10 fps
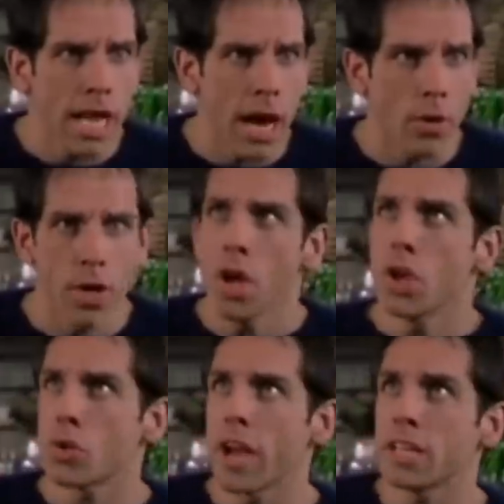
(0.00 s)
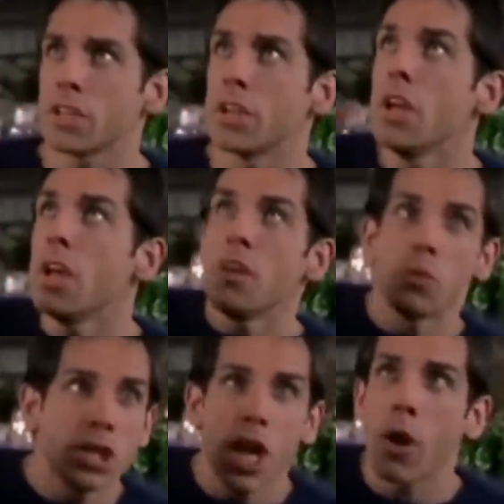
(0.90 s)
tower trying to
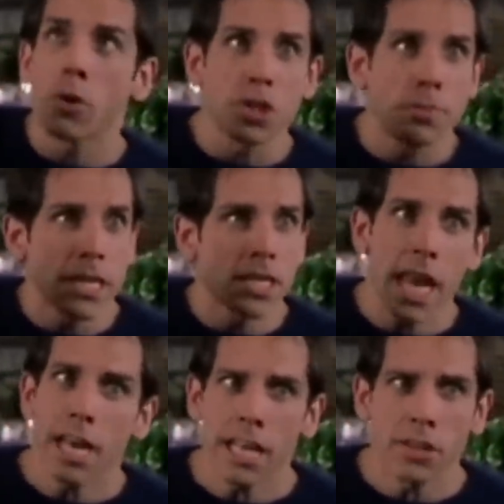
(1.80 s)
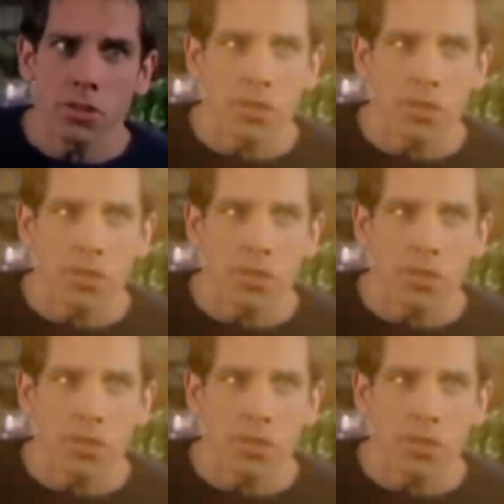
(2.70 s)
reach outer space aliens or